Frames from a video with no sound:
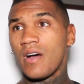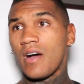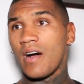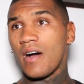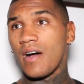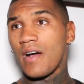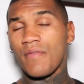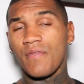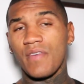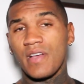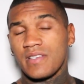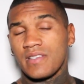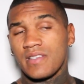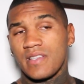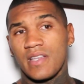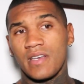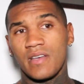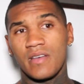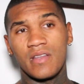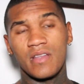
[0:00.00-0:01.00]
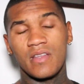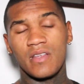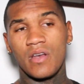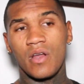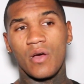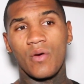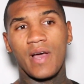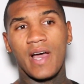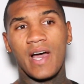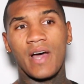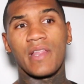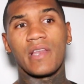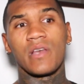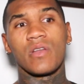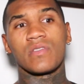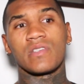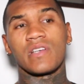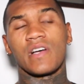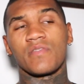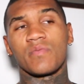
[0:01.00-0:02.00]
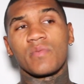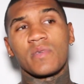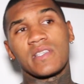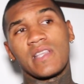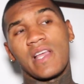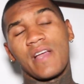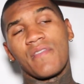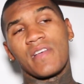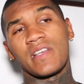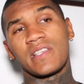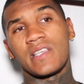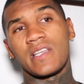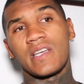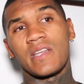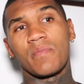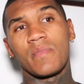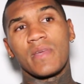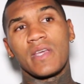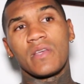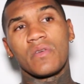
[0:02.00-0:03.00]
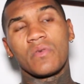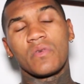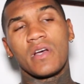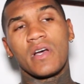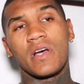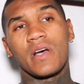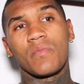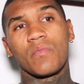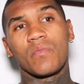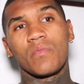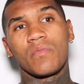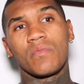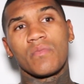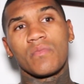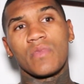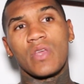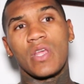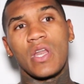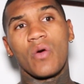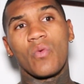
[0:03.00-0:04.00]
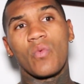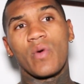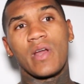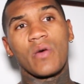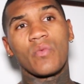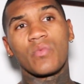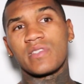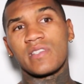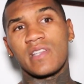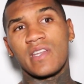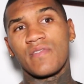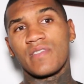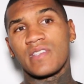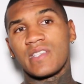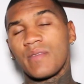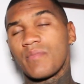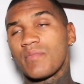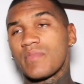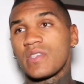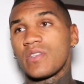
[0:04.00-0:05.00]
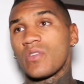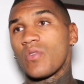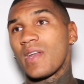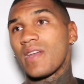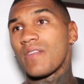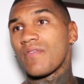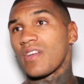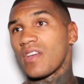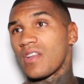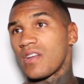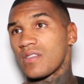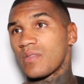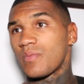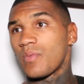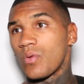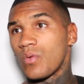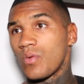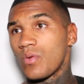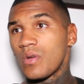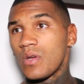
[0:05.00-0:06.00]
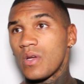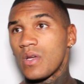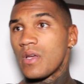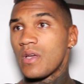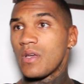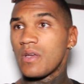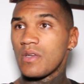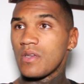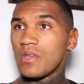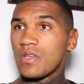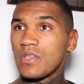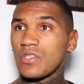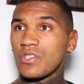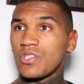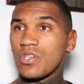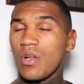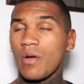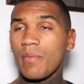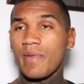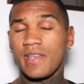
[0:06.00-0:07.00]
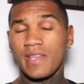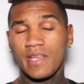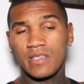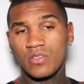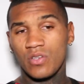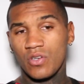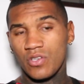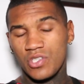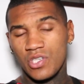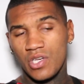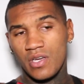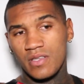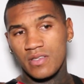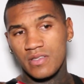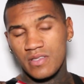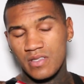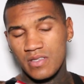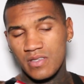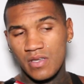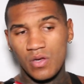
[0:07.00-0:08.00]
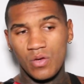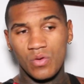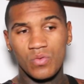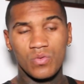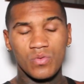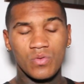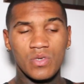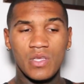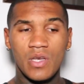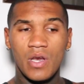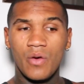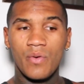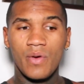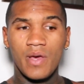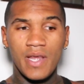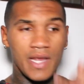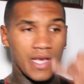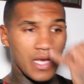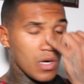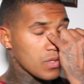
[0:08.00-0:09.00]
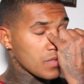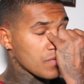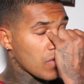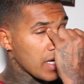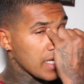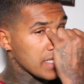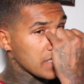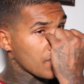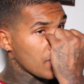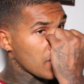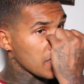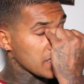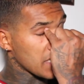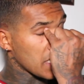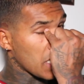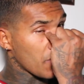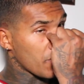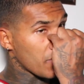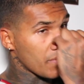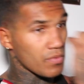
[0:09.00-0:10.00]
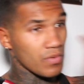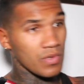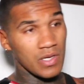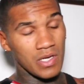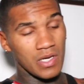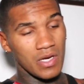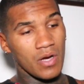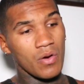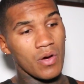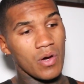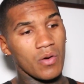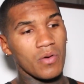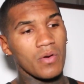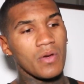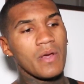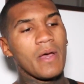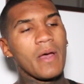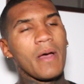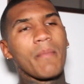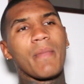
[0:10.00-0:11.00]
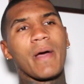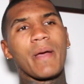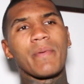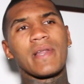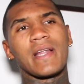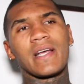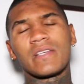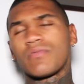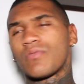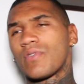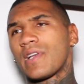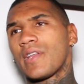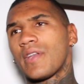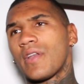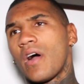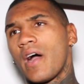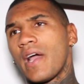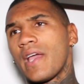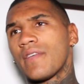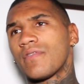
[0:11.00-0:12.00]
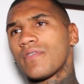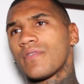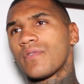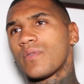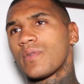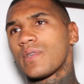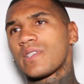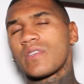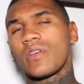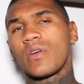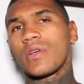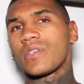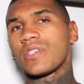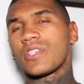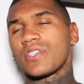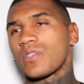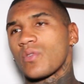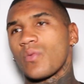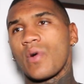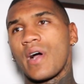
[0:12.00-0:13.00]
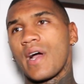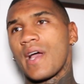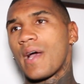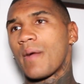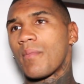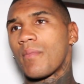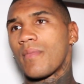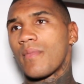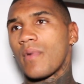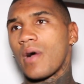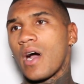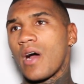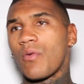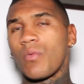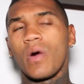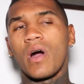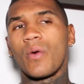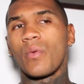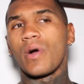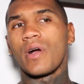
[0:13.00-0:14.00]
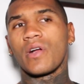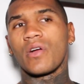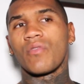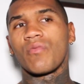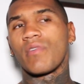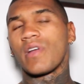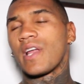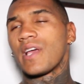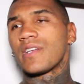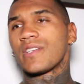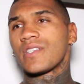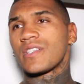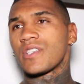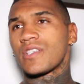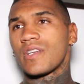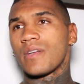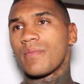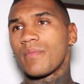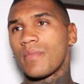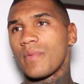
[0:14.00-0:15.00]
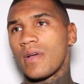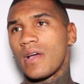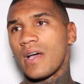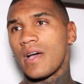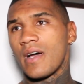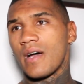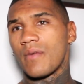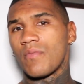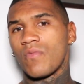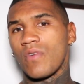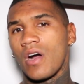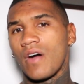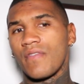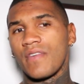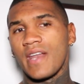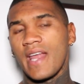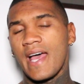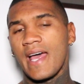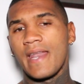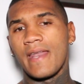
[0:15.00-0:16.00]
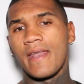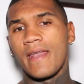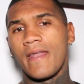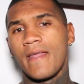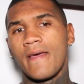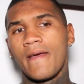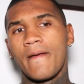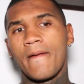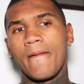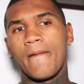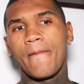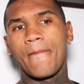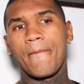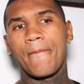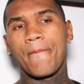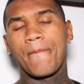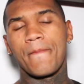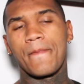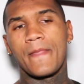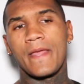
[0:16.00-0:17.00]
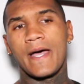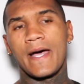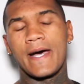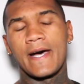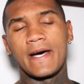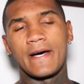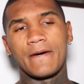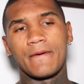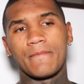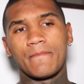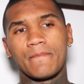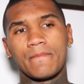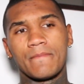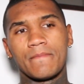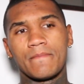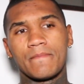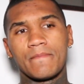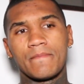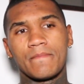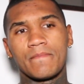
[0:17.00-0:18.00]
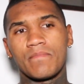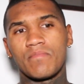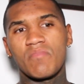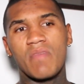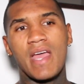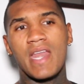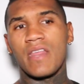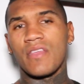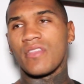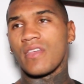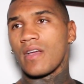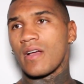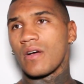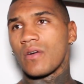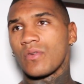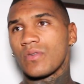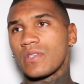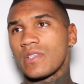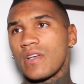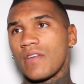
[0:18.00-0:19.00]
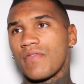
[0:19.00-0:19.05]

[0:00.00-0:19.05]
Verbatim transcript: I invest in, you know, how they looked after me, because they invested in me, um, you know, when I wasn't even tipped to do anything in the sport. Do you know what I mean? They took a chance. So, you know, and it goes vice versa. I know people are going to go, oh, maybe that's really naive of you. It's not. It's just the way I am. I, I work on relationship um, rather than... Um, anything else.